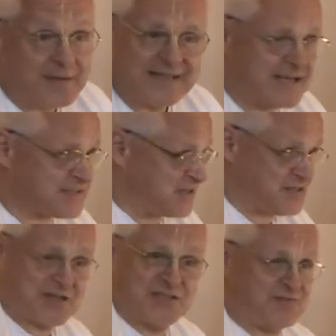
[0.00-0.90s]
and there's
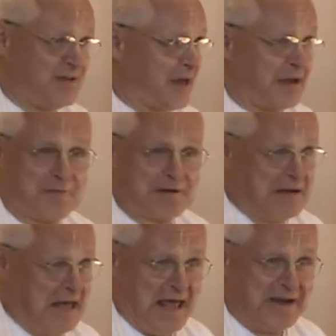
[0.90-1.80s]
things we cannot
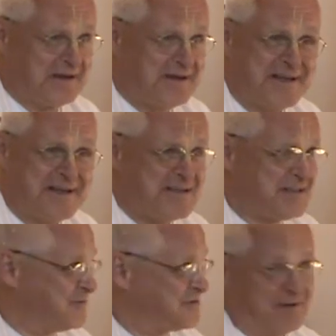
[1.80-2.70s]
learn.
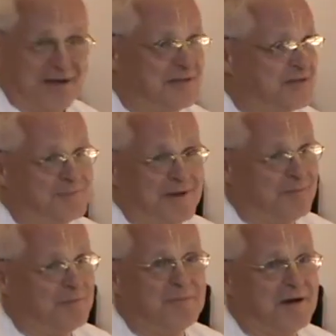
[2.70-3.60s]
It was really just
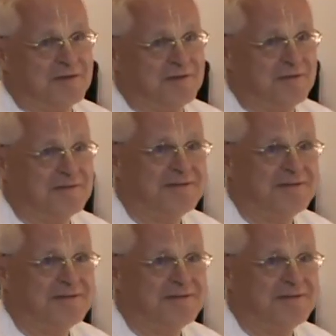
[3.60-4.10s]
Prabhupada, you know.